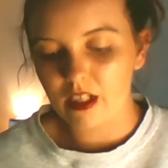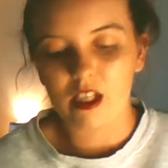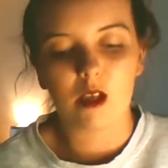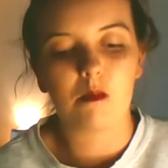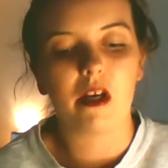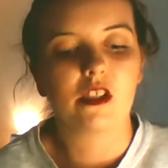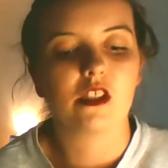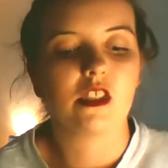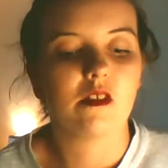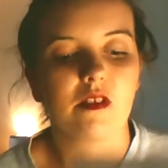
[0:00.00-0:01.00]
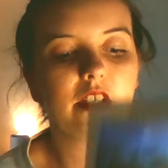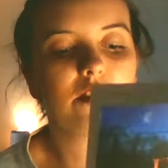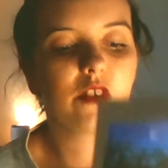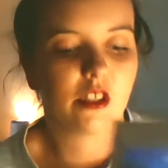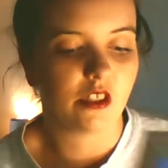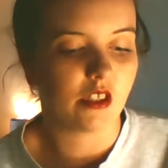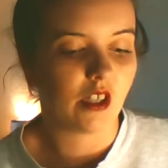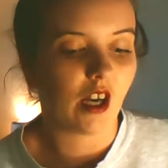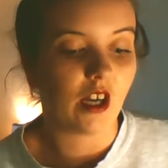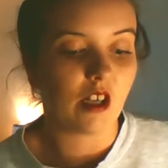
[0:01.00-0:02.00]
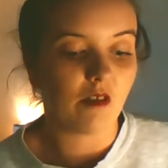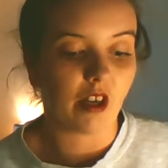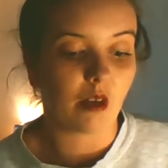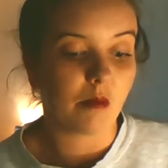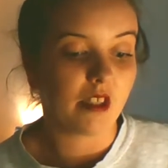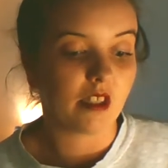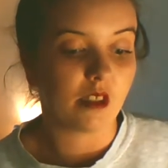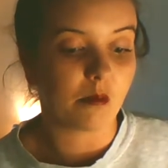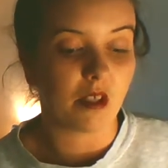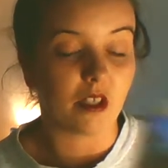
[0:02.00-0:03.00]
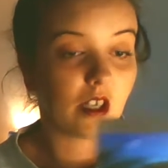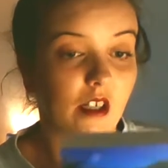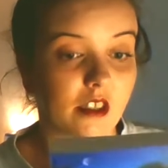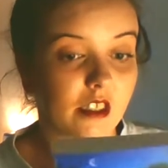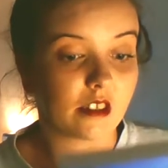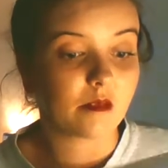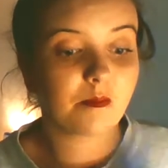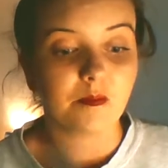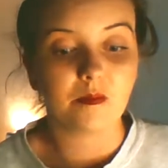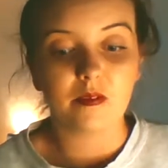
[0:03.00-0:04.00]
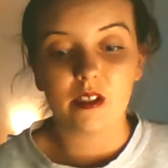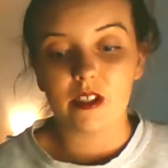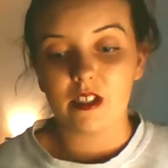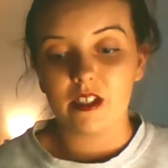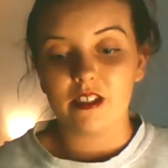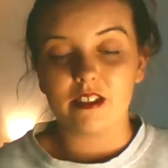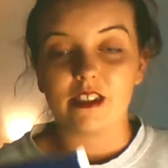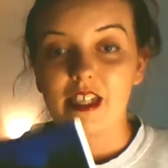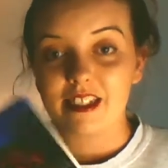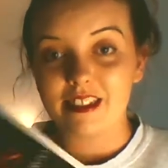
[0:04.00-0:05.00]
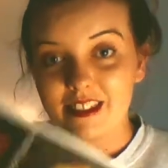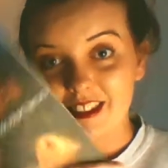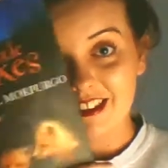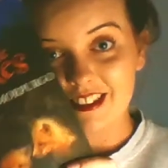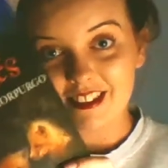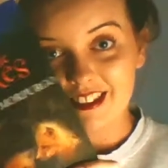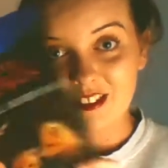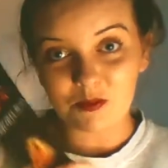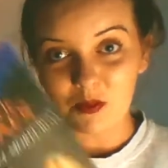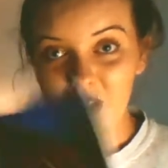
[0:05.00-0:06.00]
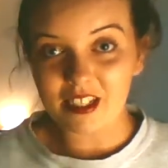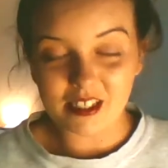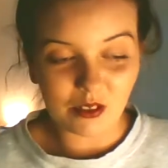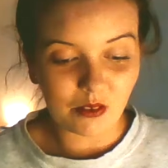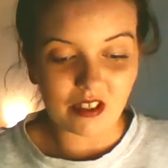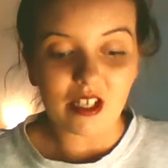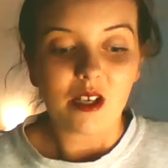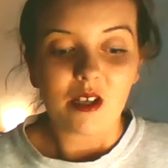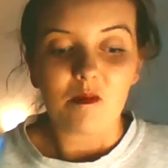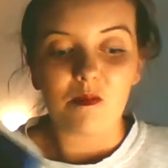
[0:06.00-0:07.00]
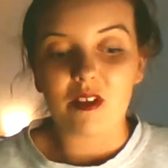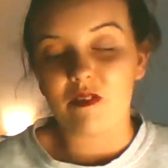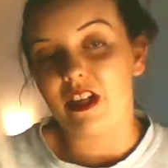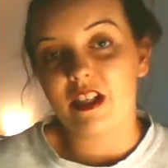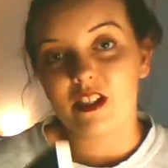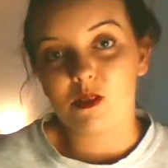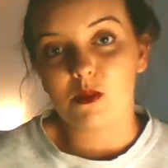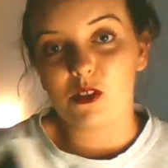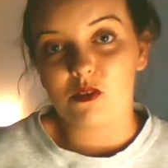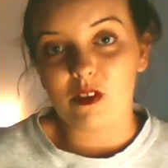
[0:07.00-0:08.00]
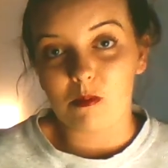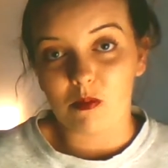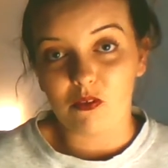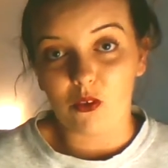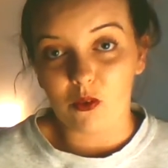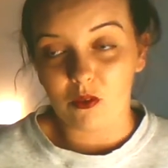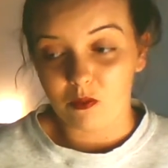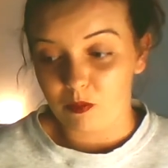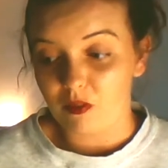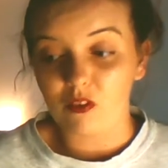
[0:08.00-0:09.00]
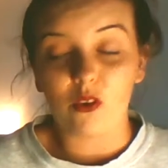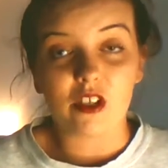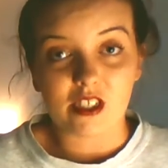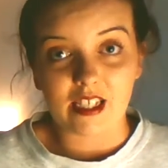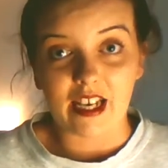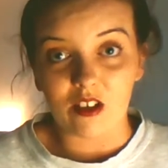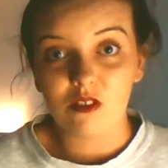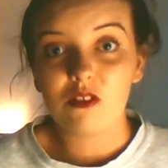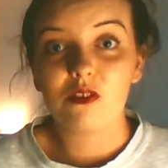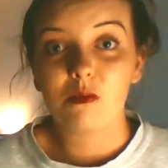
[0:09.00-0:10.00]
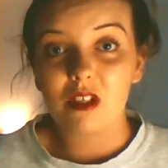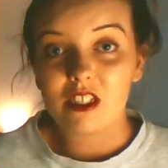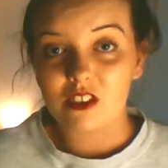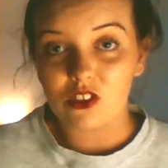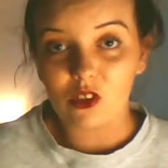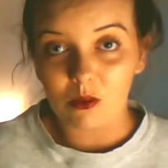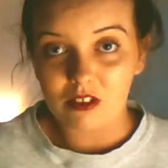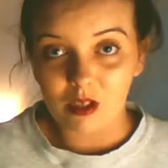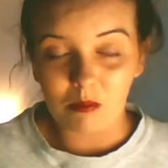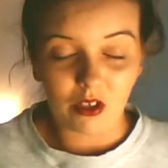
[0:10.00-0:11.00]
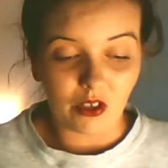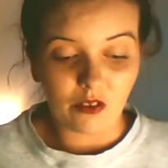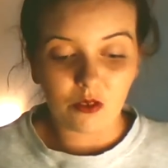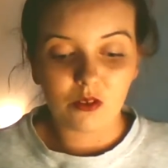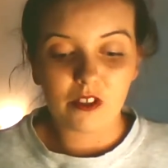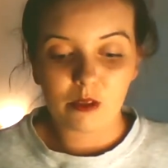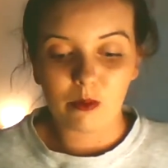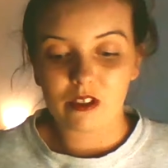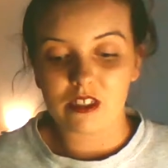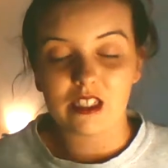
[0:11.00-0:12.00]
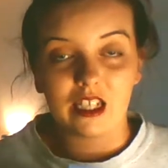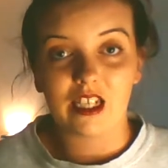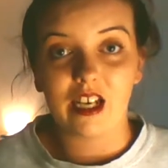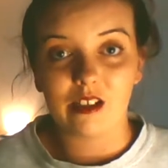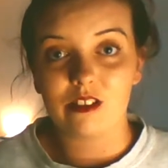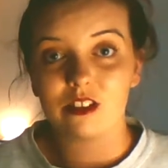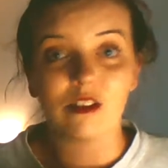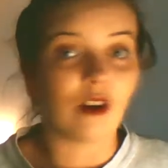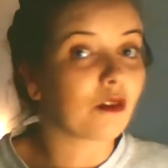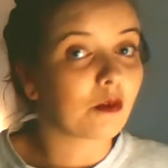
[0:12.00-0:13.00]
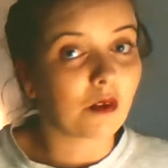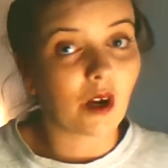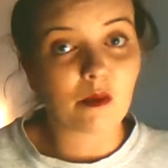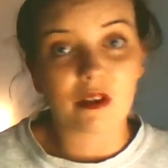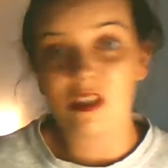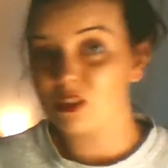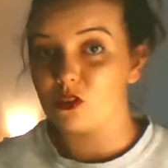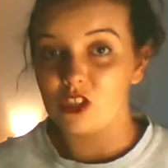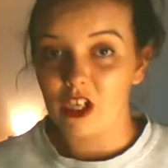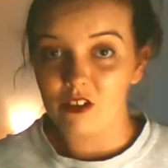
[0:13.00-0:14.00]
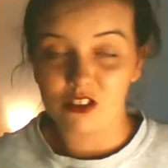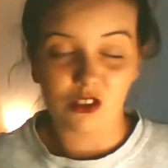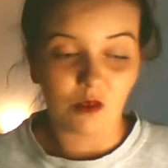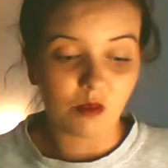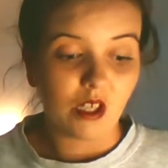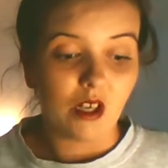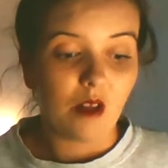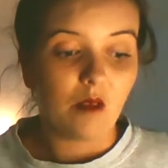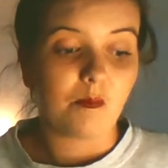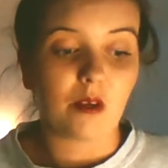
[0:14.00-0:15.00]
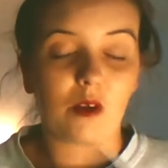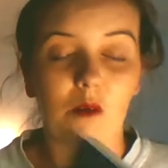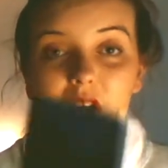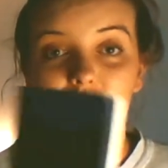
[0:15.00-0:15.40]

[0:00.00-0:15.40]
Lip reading: Imaginatively written, highly recommended by The Guardian. So yes, one easy, quick read. If any of these books you've read before yourself, please do comment down below. And all these books are second hand, so either from libraries or charity shops. They've got to make the